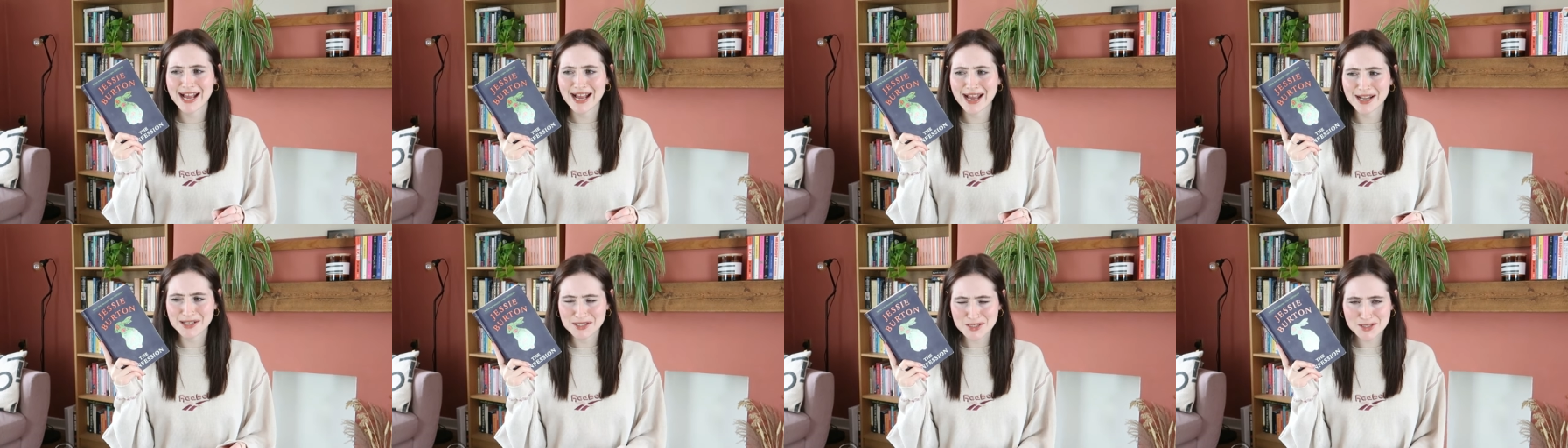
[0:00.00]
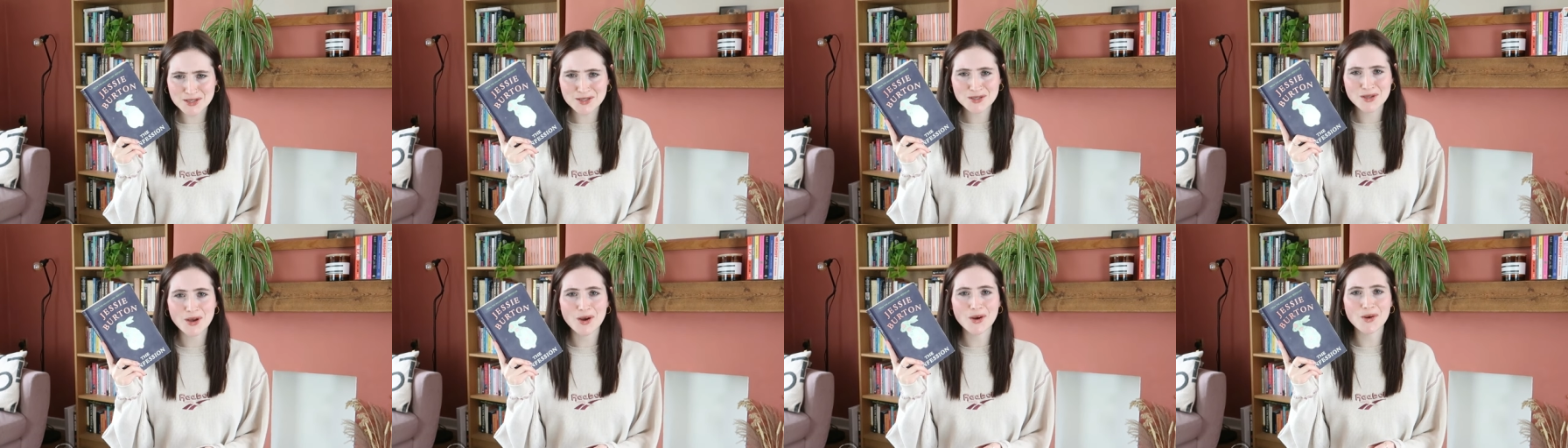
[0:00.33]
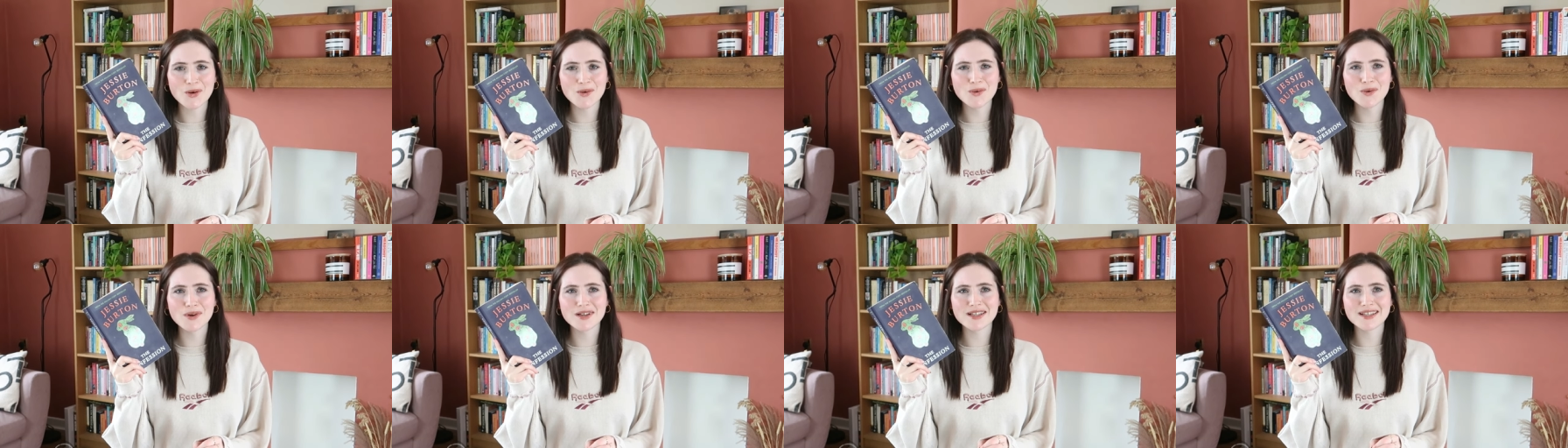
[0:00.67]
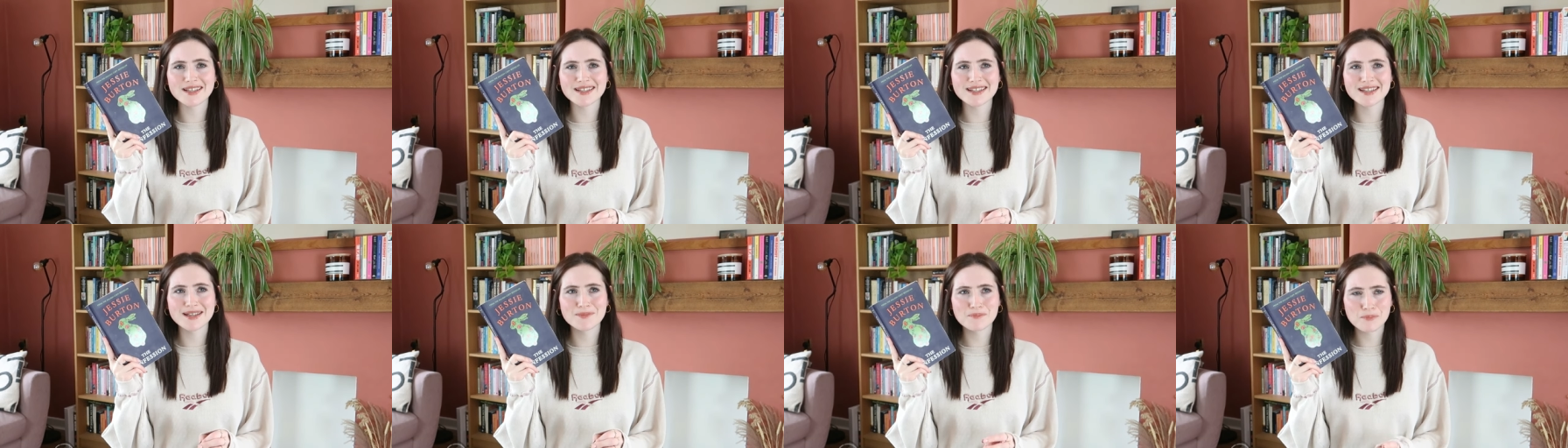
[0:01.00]
and so
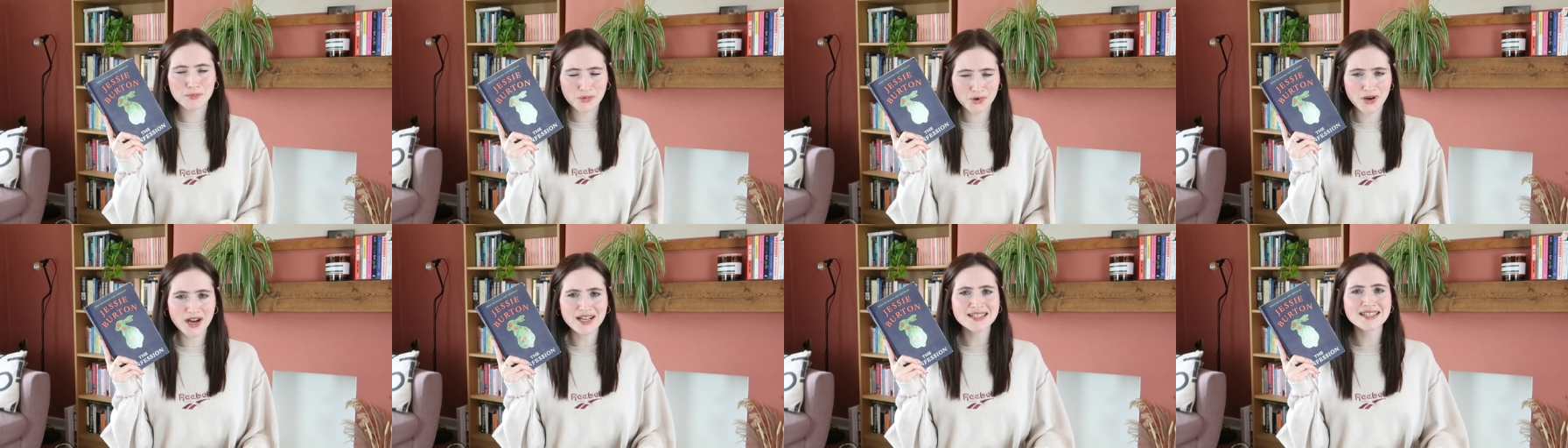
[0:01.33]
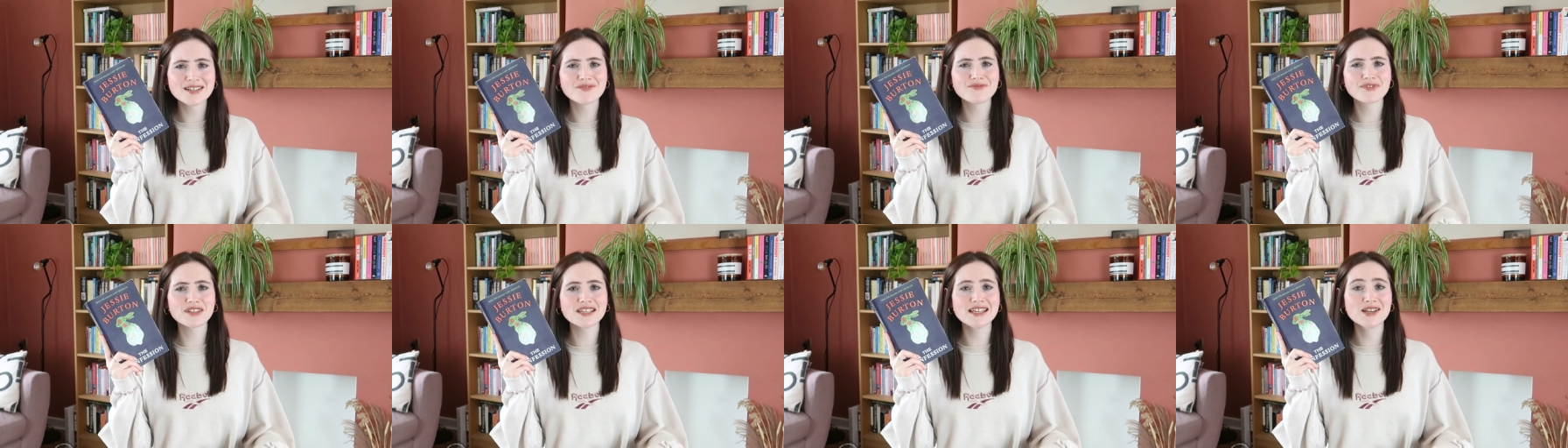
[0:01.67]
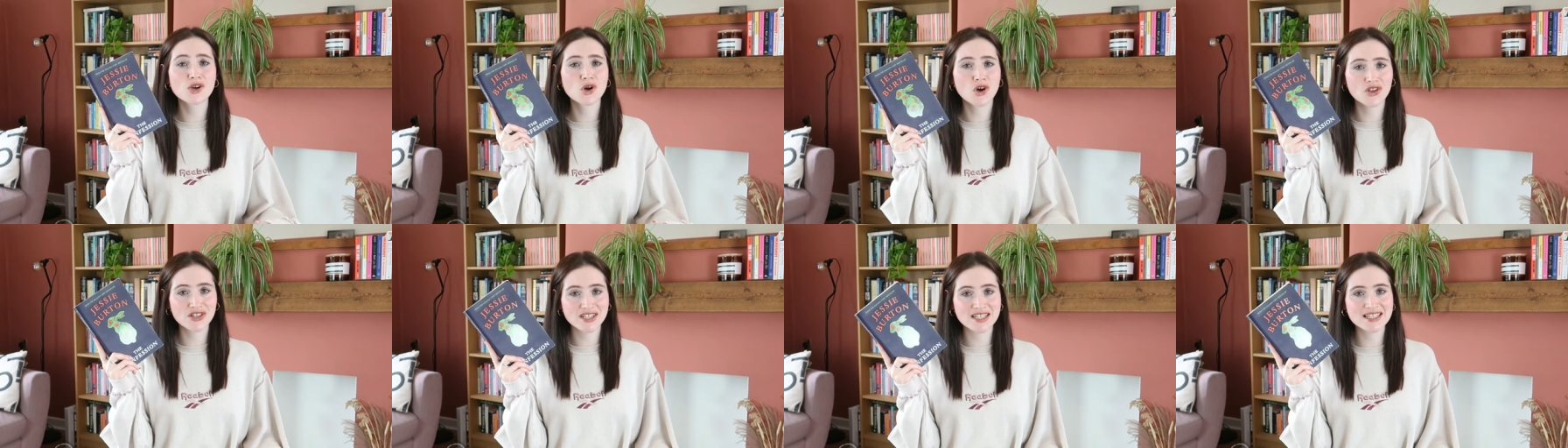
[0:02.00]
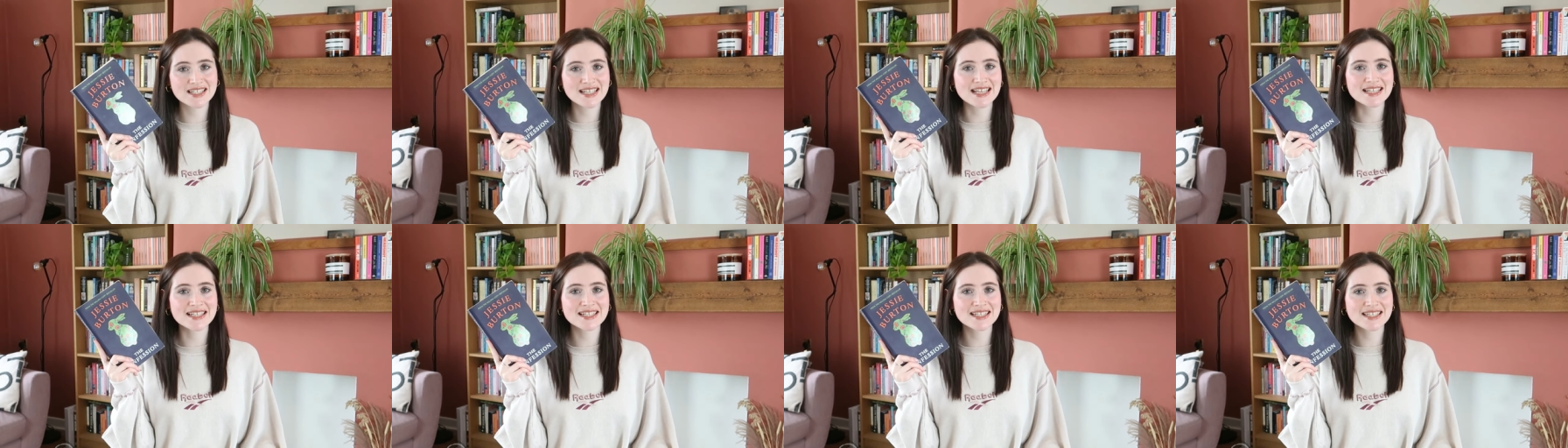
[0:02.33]
impressively
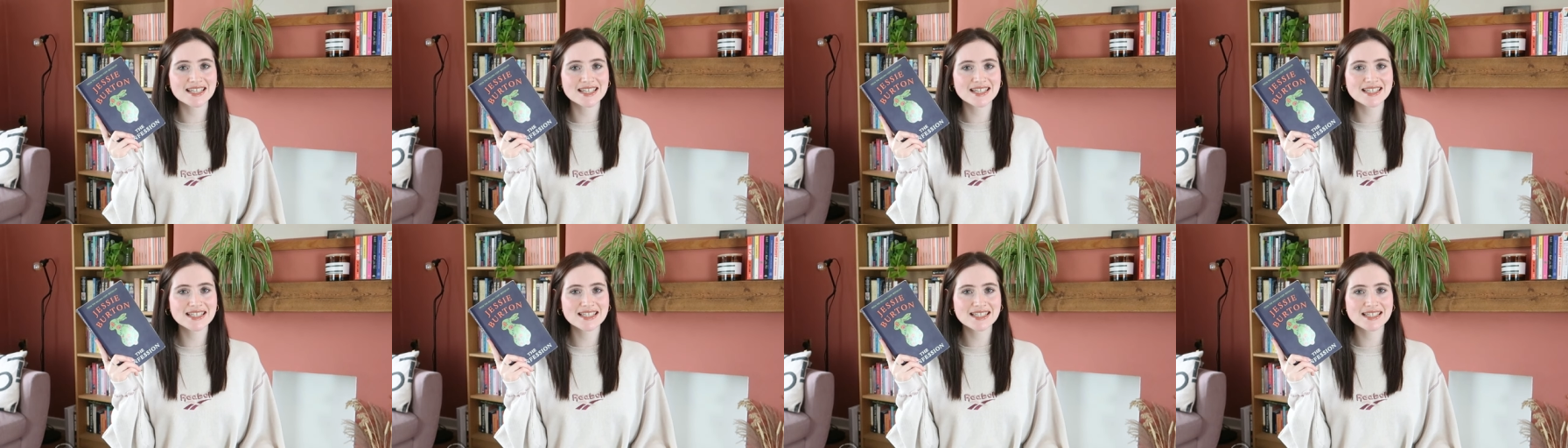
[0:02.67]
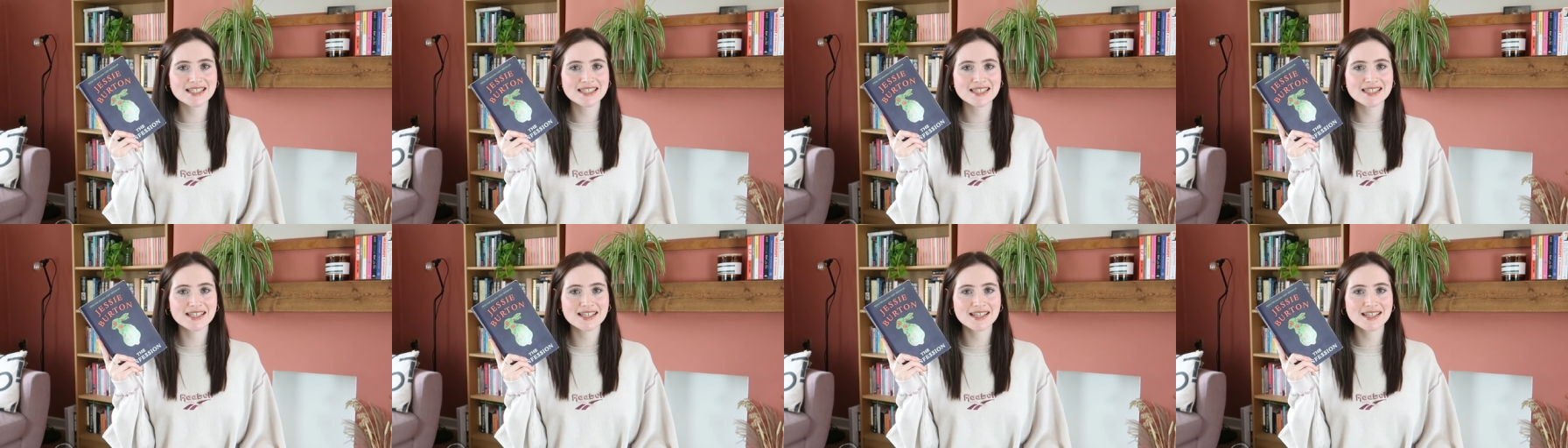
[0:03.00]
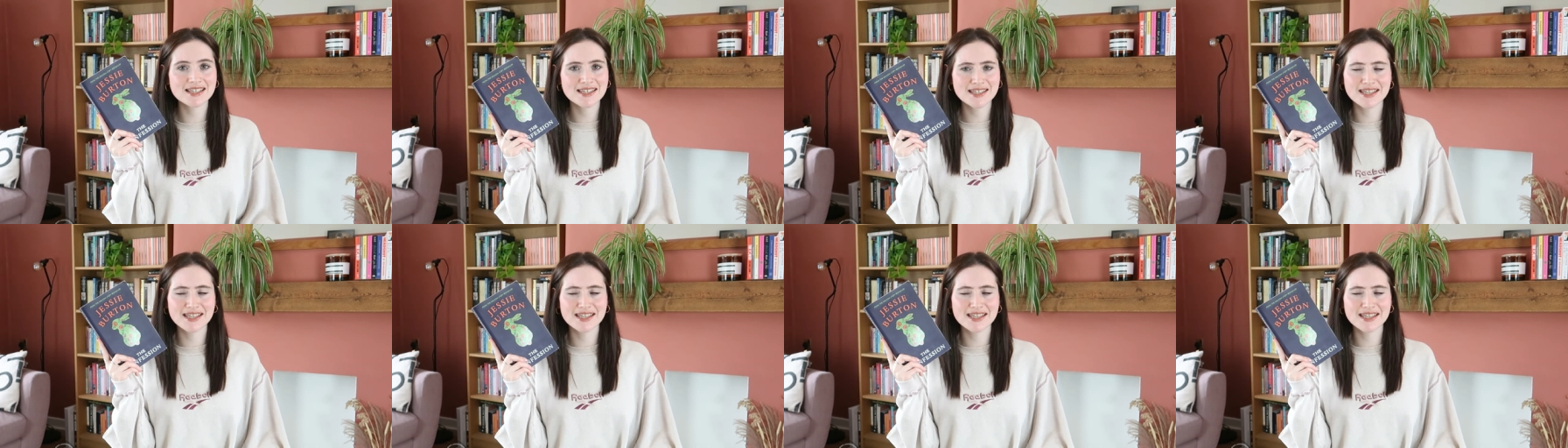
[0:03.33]
consistent